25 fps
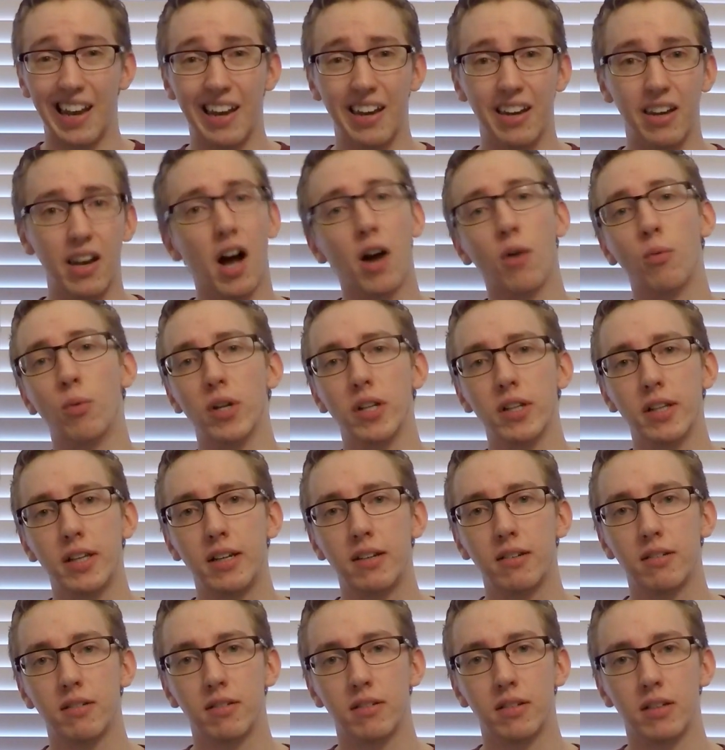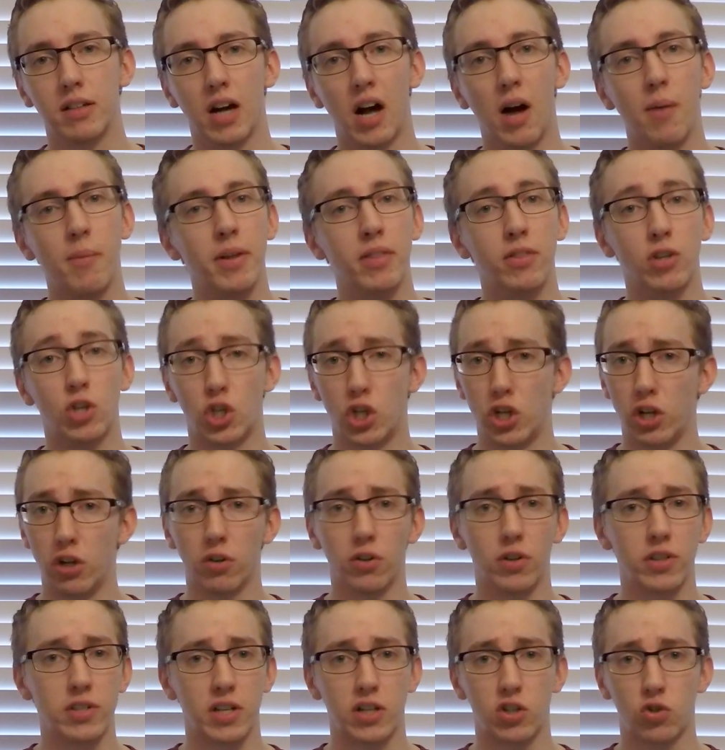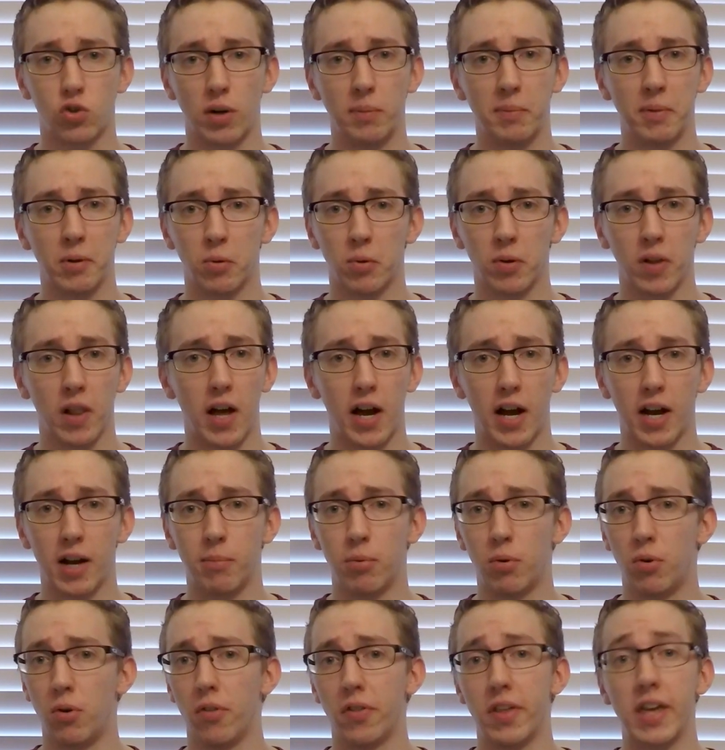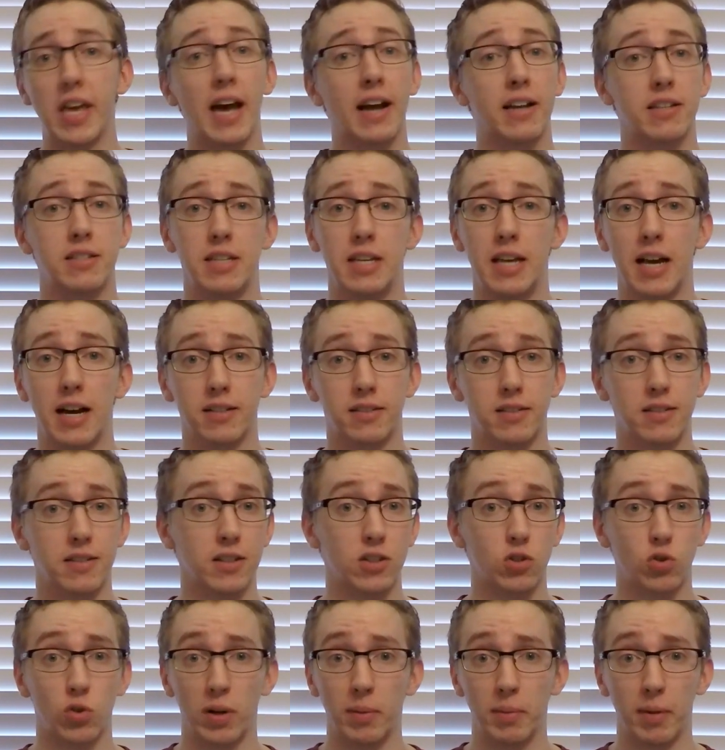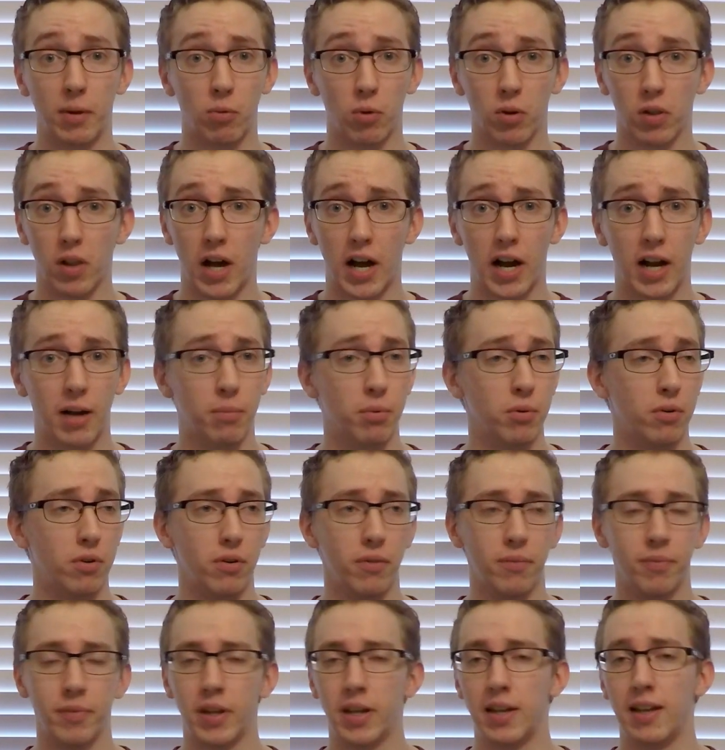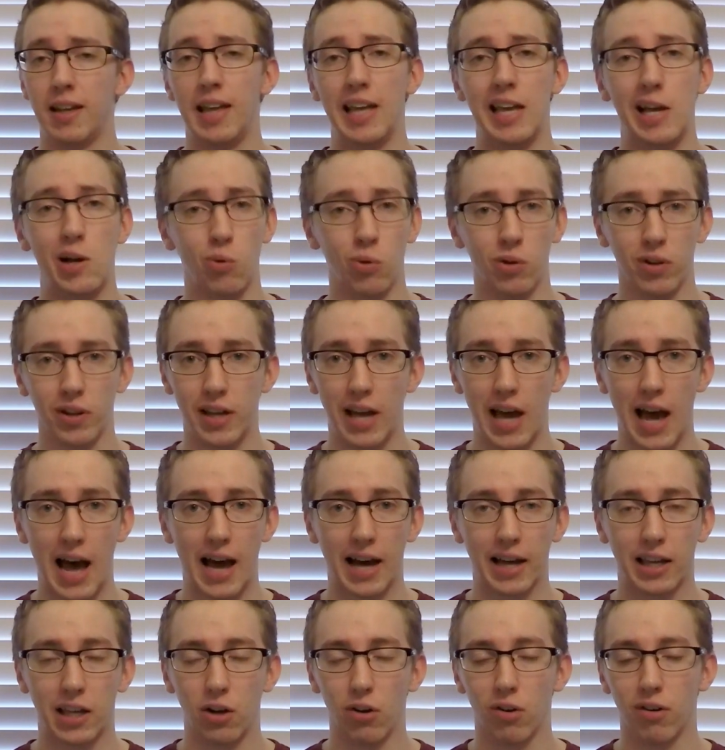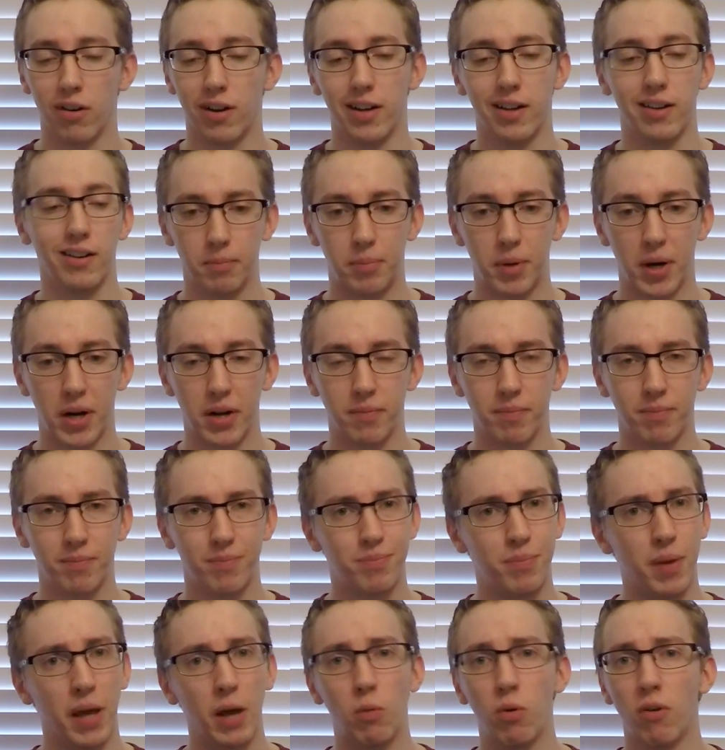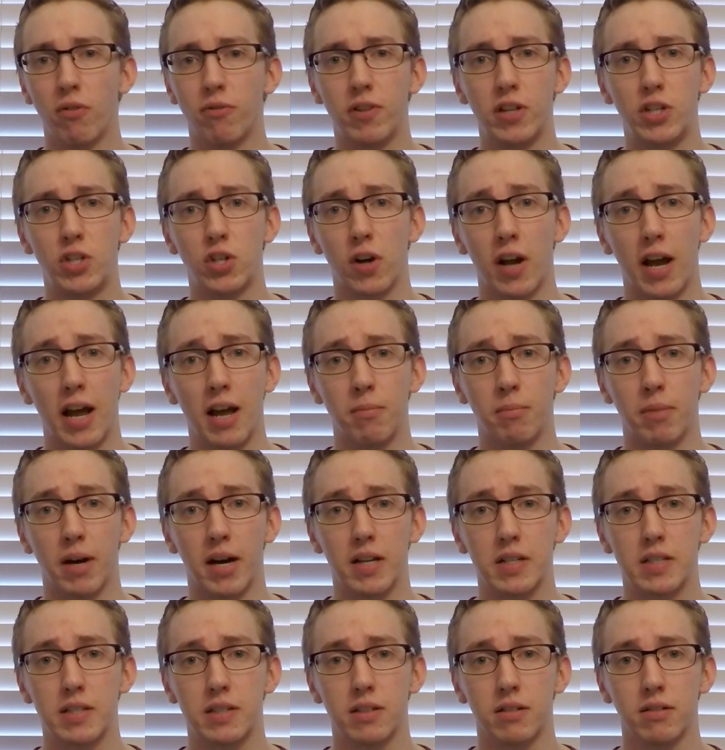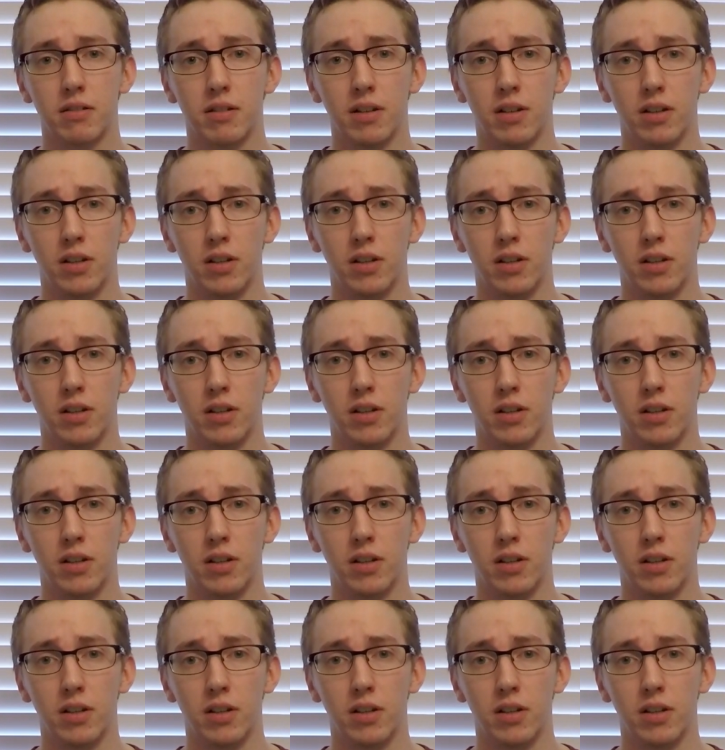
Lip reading: Not really. I mean, the Shield is extremely reliable, the XDS is extremely reliable, equally accurate, but pick what fits your hand best.